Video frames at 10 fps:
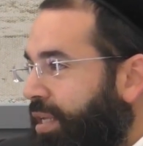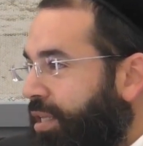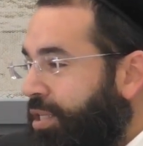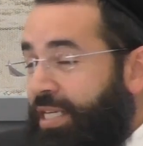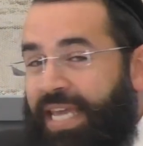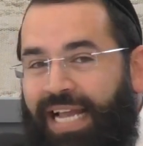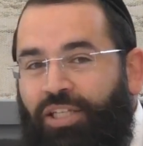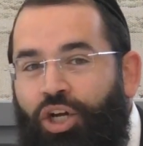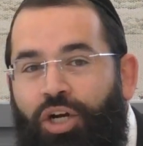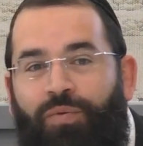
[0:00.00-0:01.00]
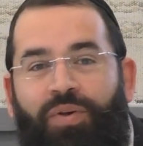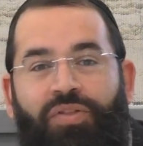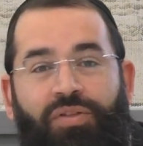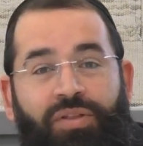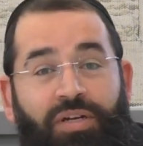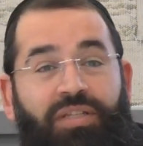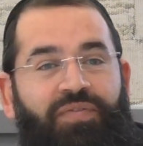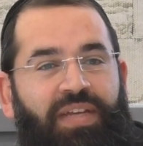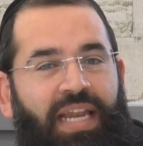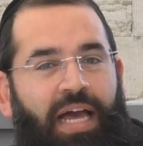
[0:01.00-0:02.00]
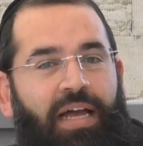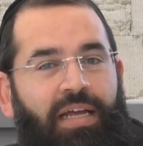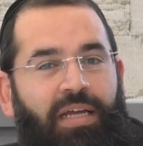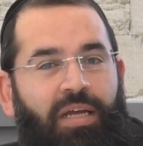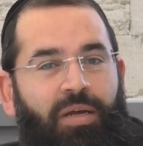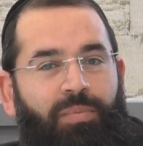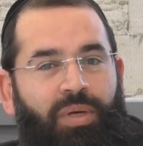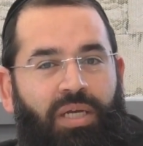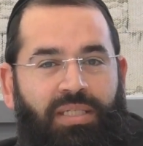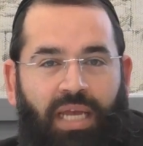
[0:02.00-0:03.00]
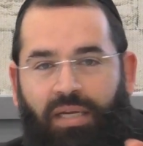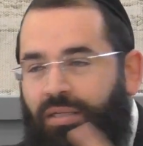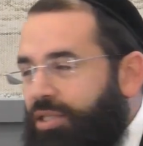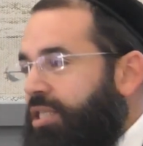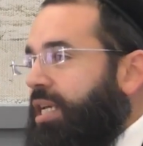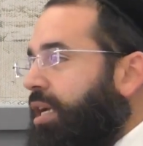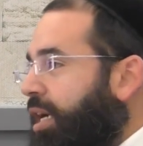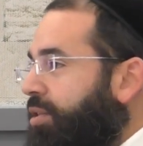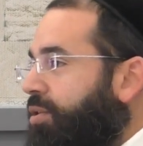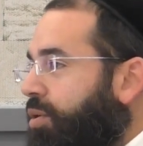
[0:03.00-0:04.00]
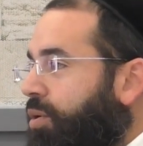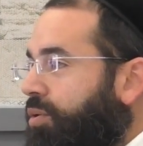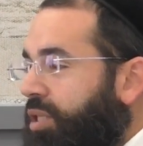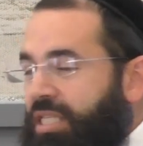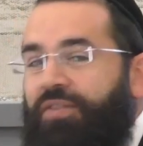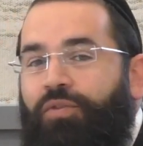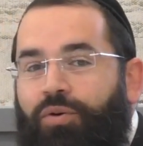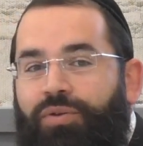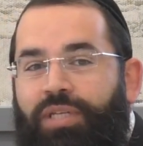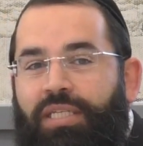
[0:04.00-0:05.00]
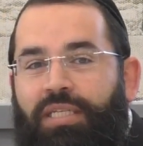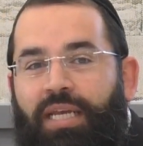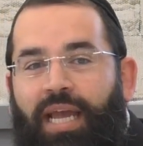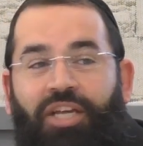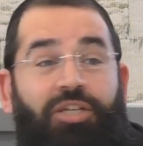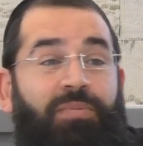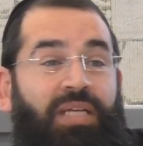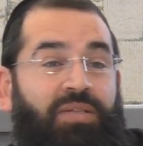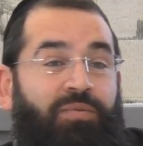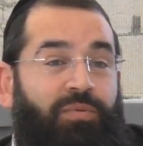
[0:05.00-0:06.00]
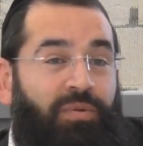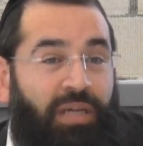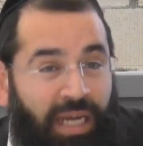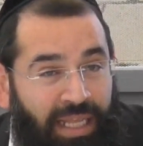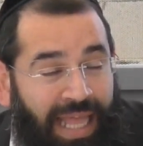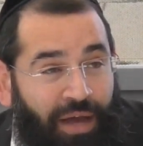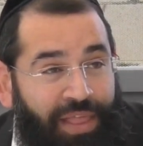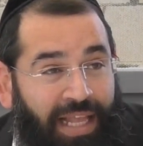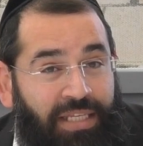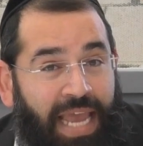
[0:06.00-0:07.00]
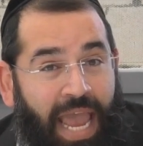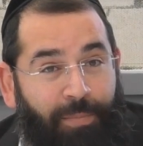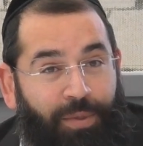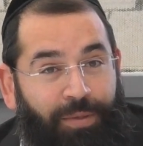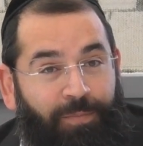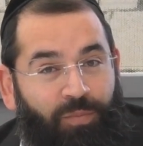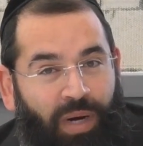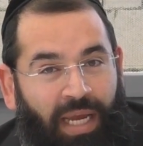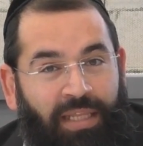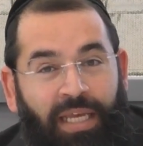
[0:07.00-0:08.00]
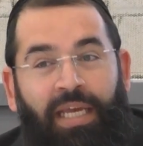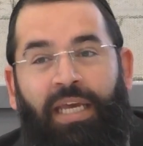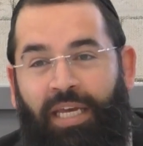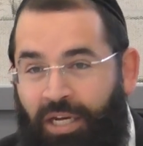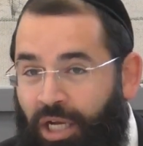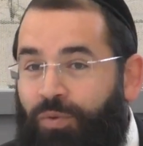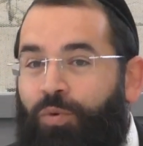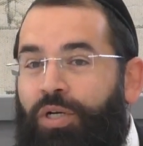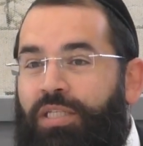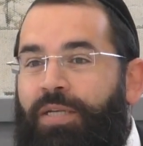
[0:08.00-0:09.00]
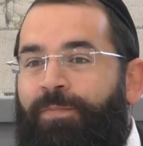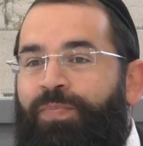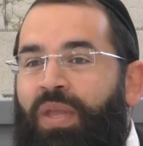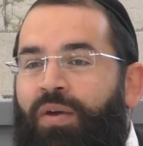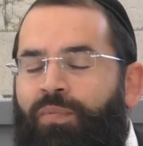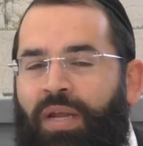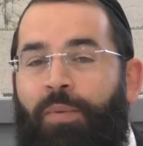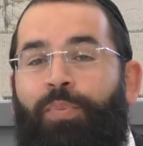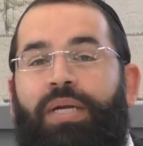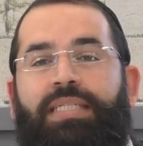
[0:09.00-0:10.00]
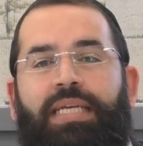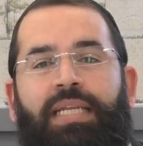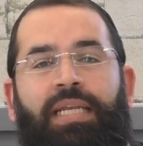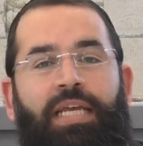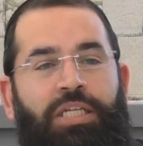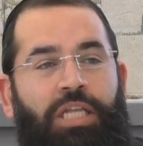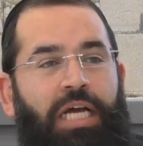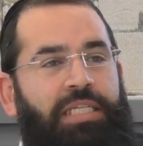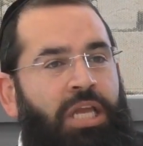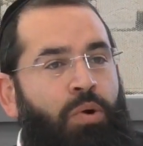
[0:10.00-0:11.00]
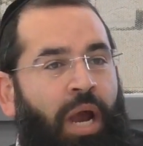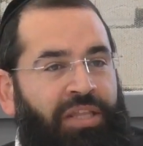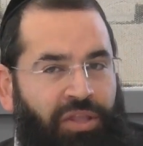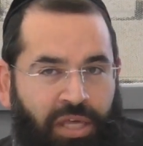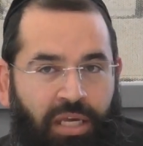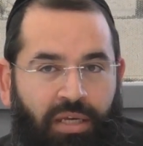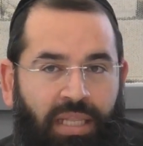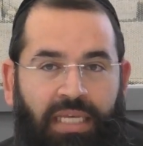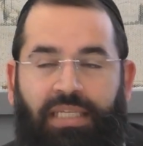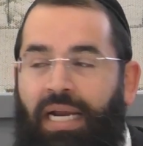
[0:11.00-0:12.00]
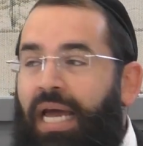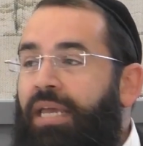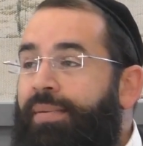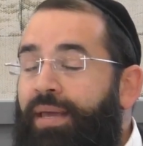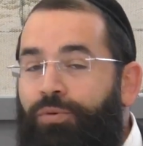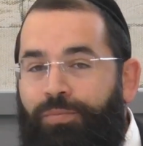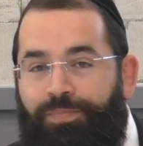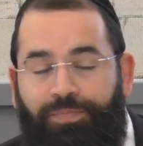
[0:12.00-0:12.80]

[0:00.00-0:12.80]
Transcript: to get her with their tefillah, because then she's going to undergo all these difficulties. Hashem doesn't allow that to happen, right? In other words, when a person does the right thing, like Sarah Imenu,